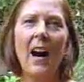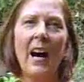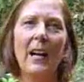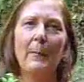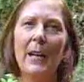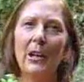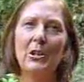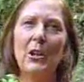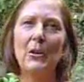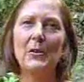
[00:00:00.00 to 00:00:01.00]
Hi, I'm
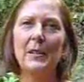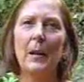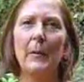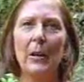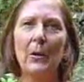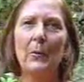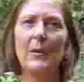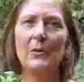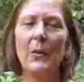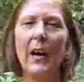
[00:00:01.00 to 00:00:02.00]
Helen Yoest. I'm here
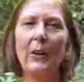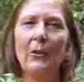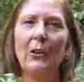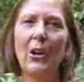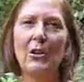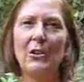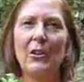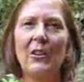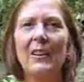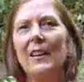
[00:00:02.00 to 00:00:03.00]
with Triangle
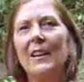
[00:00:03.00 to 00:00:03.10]
Gardener.